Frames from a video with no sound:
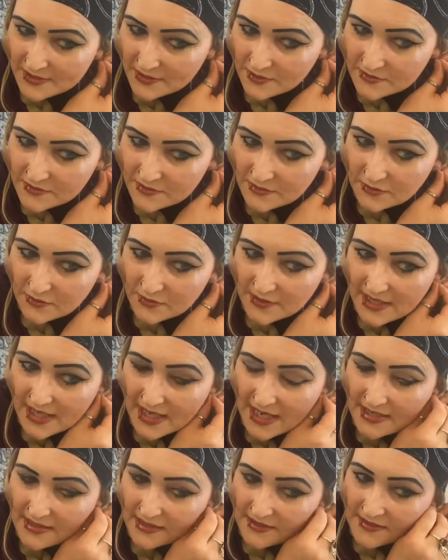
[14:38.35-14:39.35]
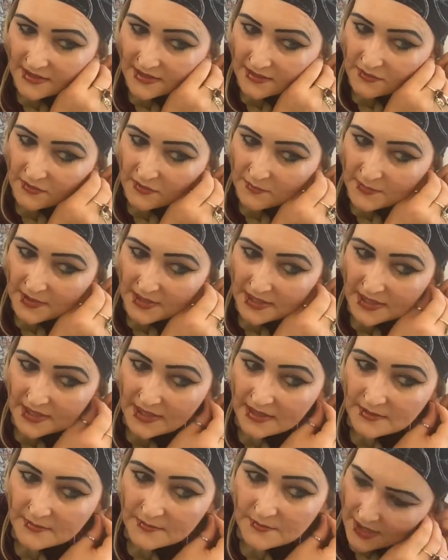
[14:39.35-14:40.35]
not to look at anything at the
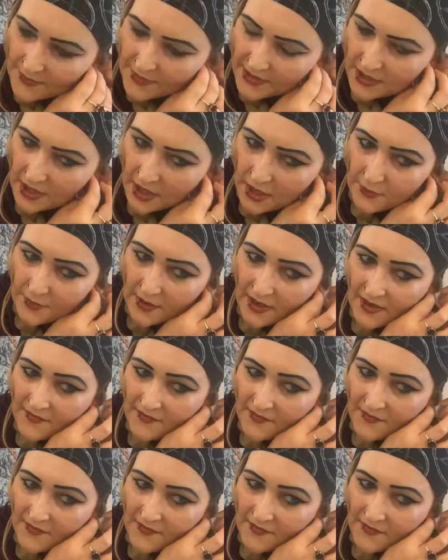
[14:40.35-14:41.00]
minute. There we go.